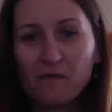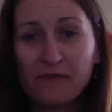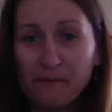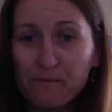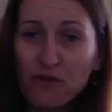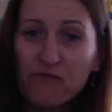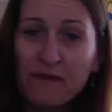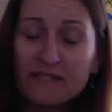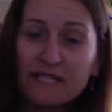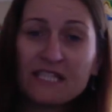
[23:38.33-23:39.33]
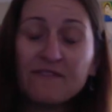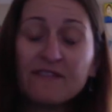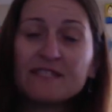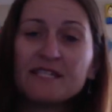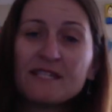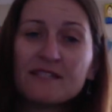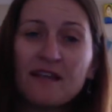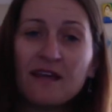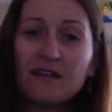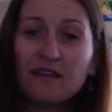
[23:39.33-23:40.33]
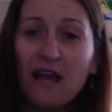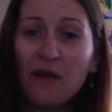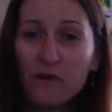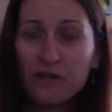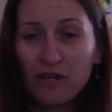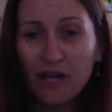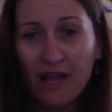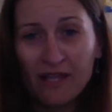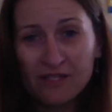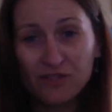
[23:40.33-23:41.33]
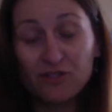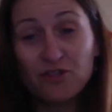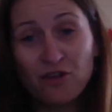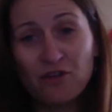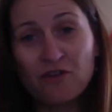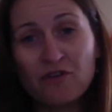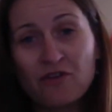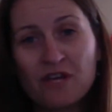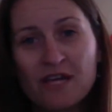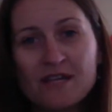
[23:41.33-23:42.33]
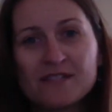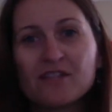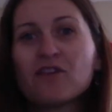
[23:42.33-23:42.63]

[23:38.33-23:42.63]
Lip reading: the movement activities that I want your kids to do is,